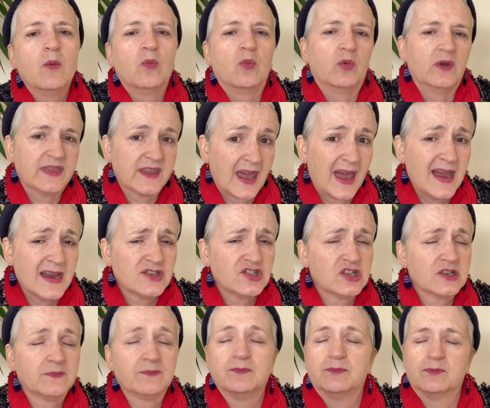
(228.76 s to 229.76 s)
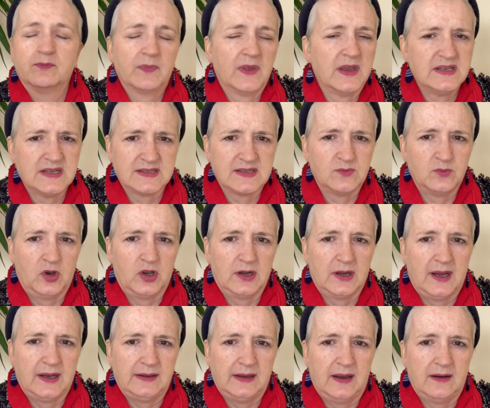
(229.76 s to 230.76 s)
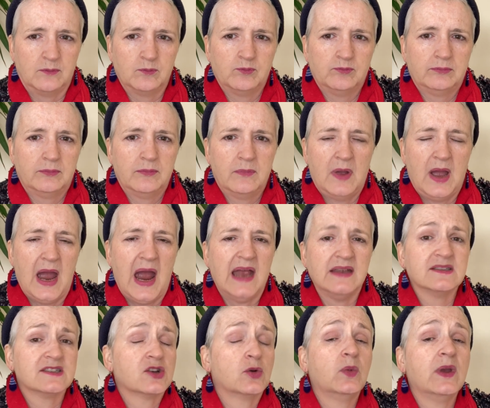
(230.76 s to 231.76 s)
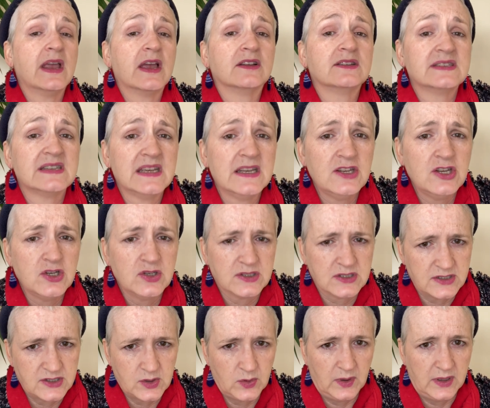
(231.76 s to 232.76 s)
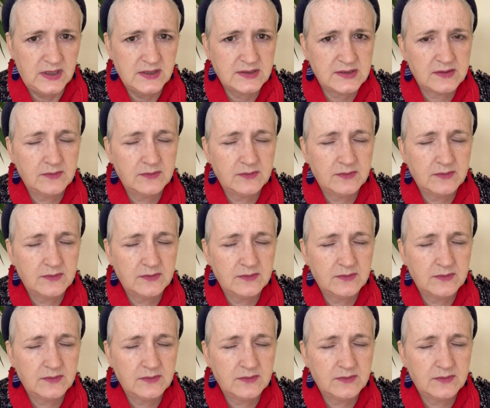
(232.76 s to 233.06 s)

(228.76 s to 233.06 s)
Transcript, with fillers: with cash it doesn't work like that and so we continue to do it